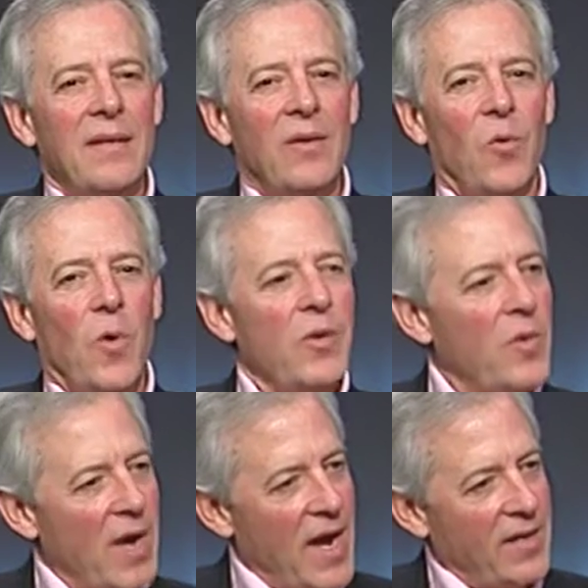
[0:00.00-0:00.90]
one
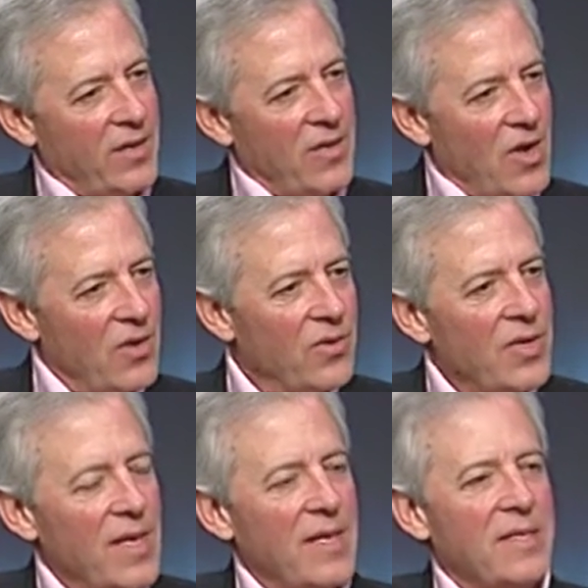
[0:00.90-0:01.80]
way I could go
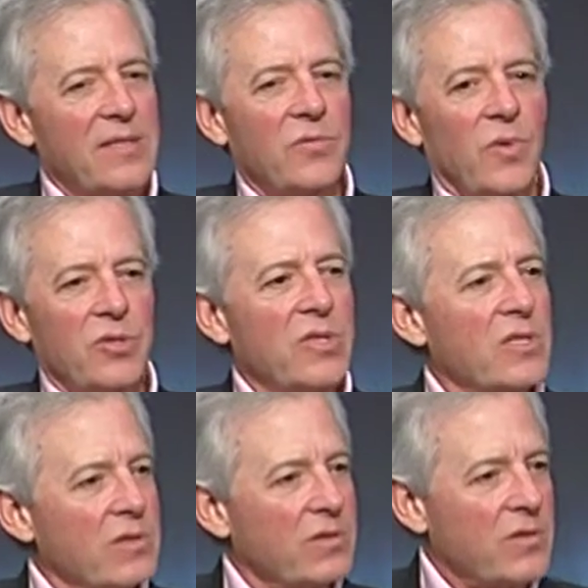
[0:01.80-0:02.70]
is, well,
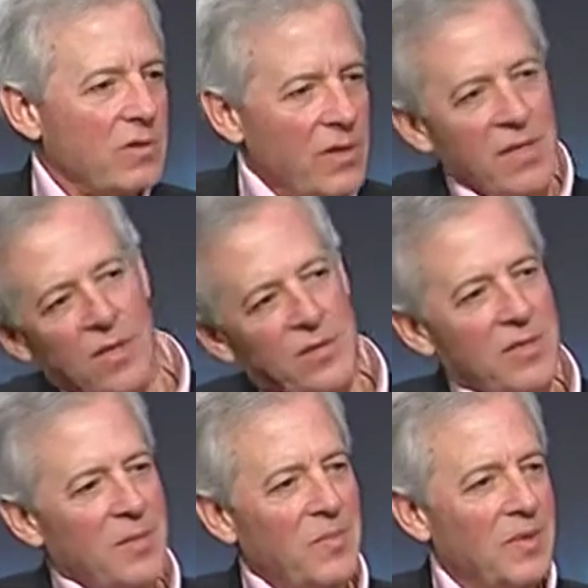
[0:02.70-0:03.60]
just treat those
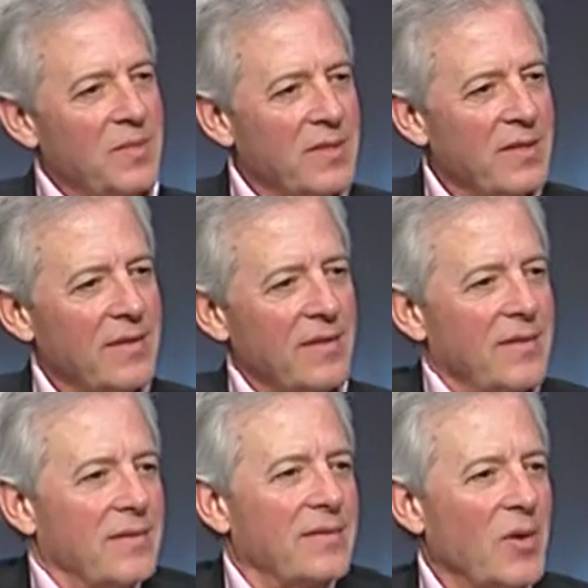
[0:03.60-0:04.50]
symptoms and
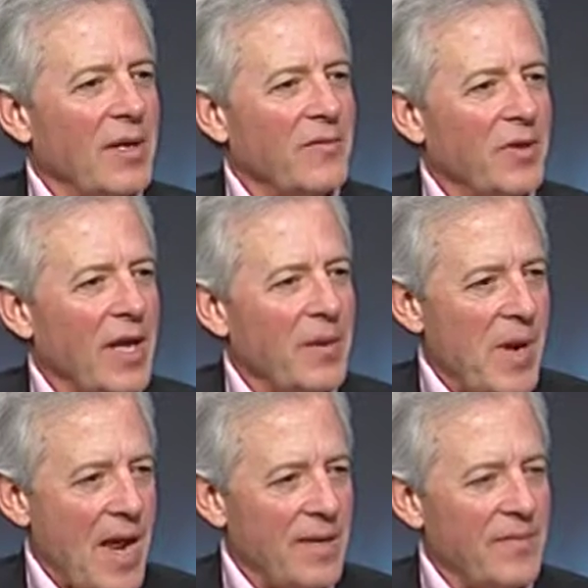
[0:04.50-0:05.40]
so I can forget
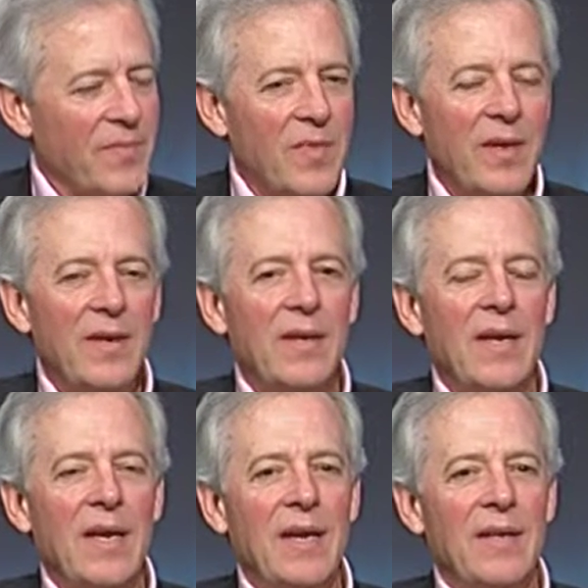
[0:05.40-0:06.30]
about it.
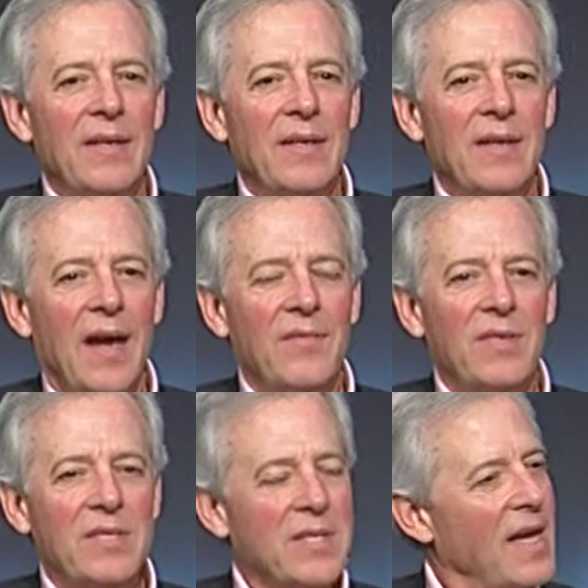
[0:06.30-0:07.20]
And I've
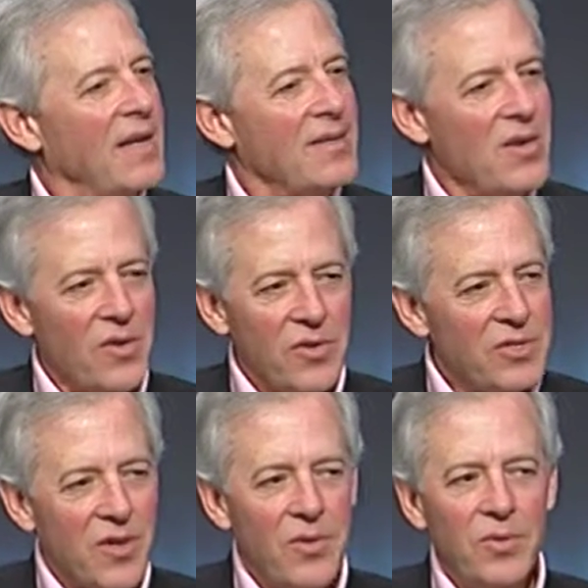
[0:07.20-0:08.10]
decided, no,
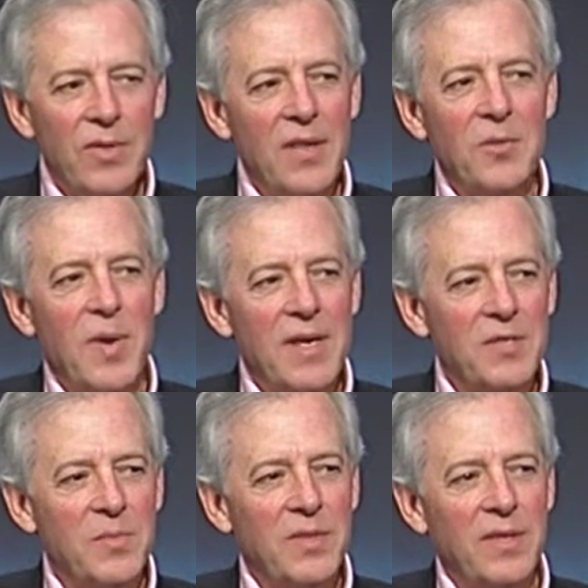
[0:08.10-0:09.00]
there's a whole nother
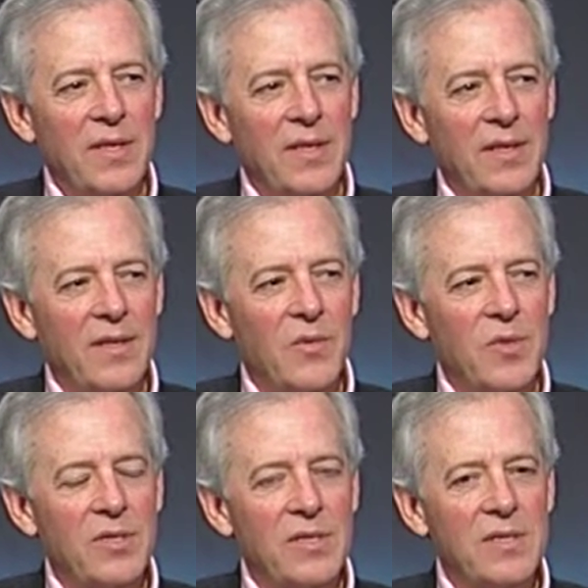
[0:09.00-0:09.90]
possibility here,
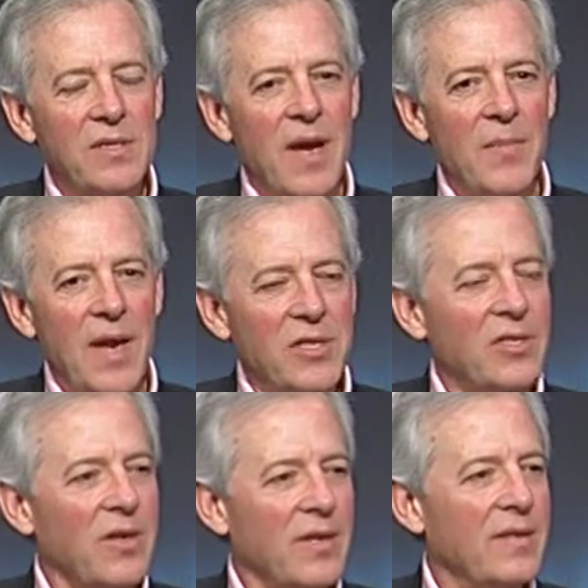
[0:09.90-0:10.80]
which is I'm
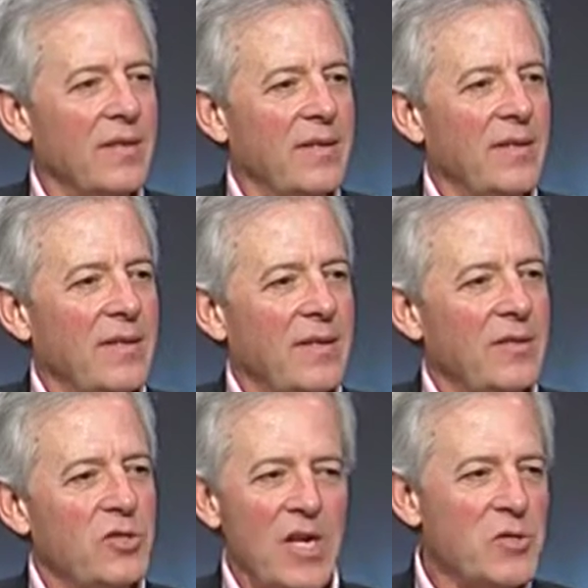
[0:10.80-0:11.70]
actually going to
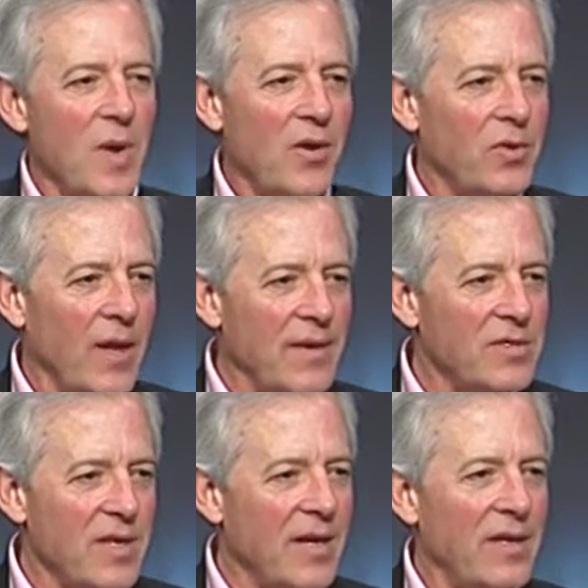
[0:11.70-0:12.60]
change my whole
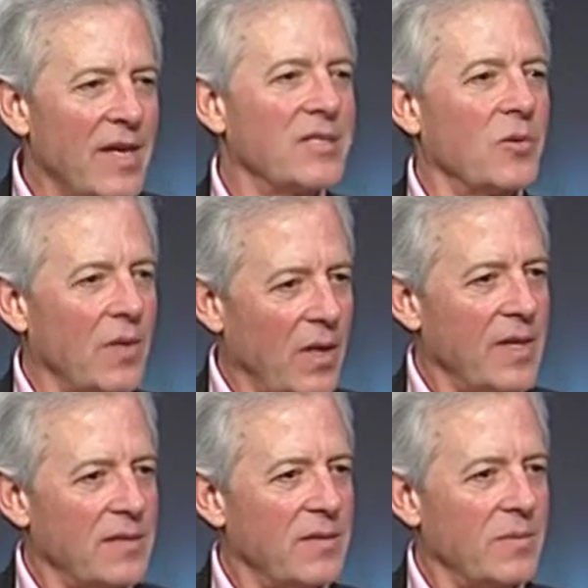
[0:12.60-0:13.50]
lifestyle as it
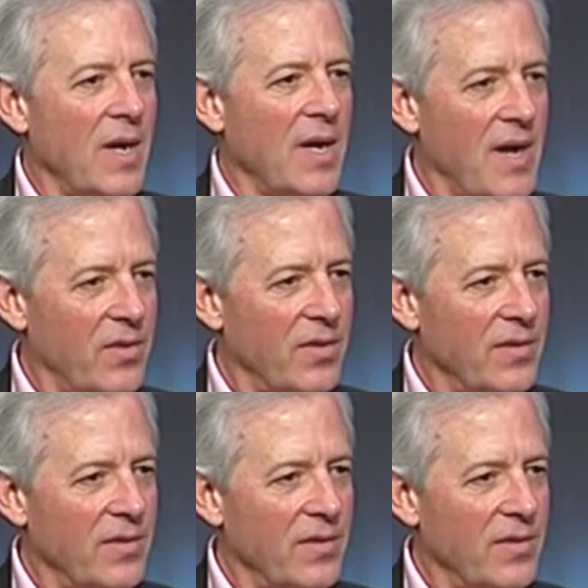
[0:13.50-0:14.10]
relates to my health.